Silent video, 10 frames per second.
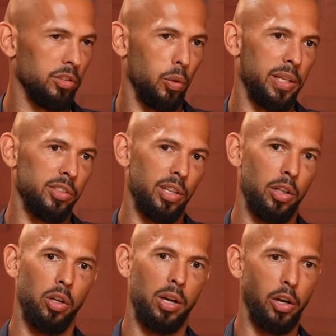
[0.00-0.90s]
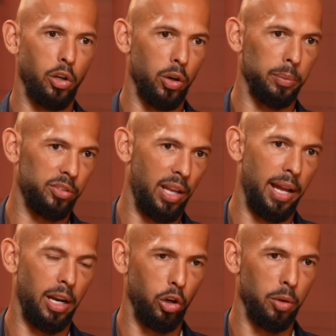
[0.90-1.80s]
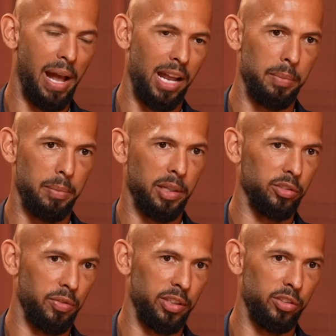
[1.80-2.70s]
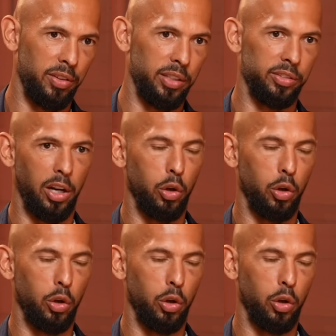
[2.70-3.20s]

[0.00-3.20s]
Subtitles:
So we can say, look, I know you're upset and I know you're mad at me because of this and this,